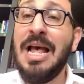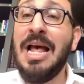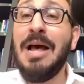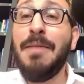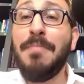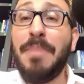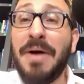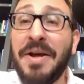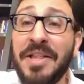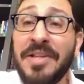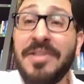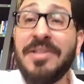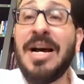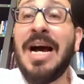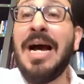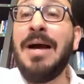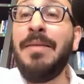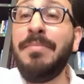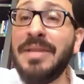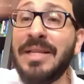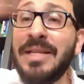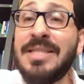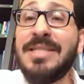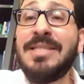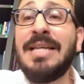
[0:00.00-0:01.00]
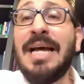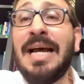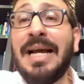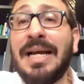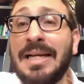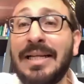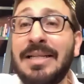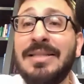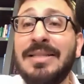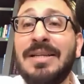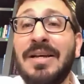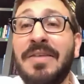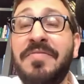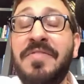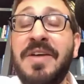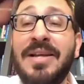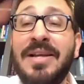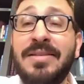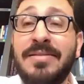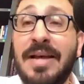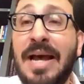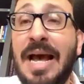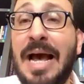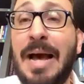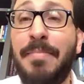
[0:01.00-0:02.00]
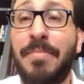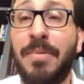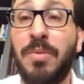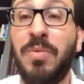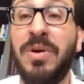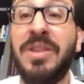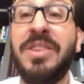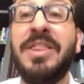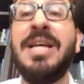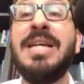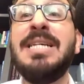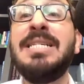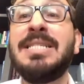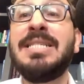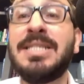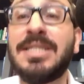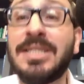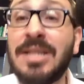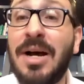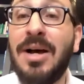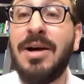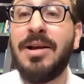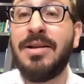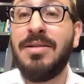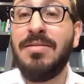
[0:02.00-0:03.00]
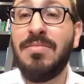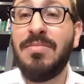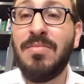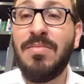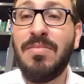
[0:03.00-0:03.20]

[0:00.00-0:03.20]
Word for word: By the time the second event happened with his son,